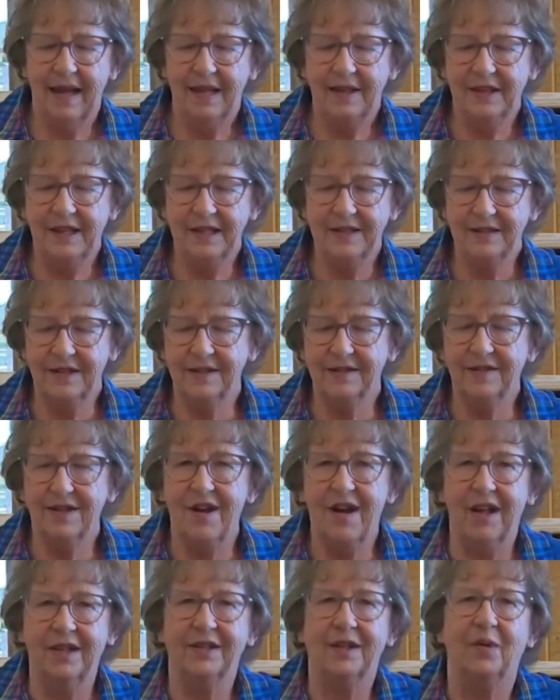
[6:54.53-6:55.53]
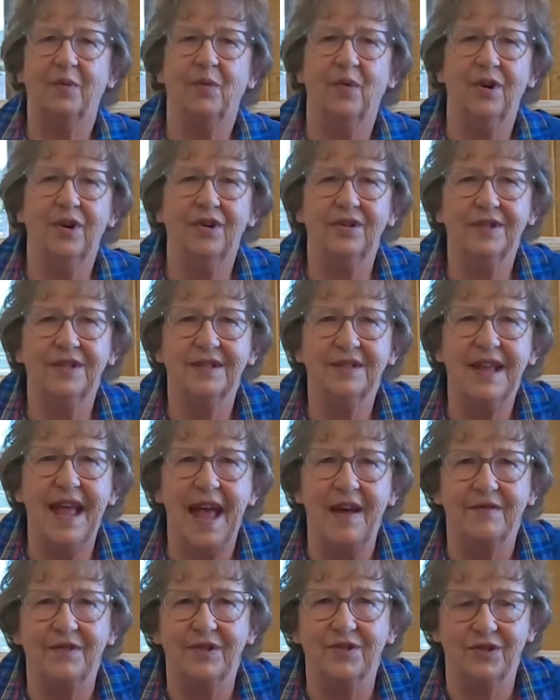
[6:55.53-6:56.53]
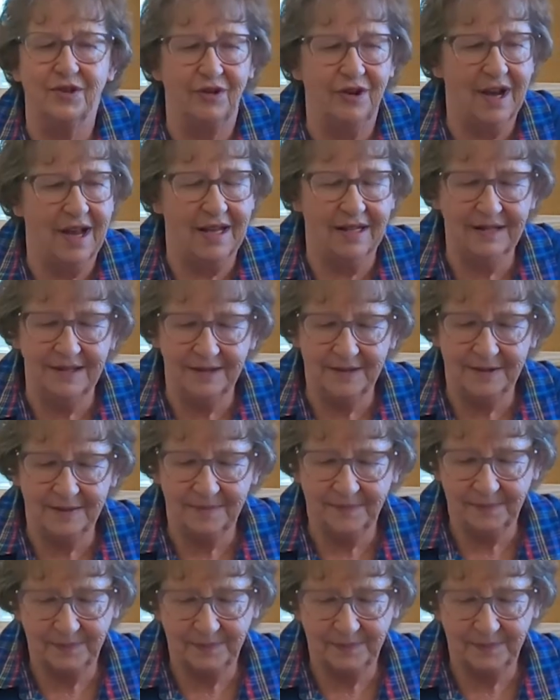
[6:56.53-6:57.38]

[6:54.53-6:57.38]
This is called a word scavenger hunt.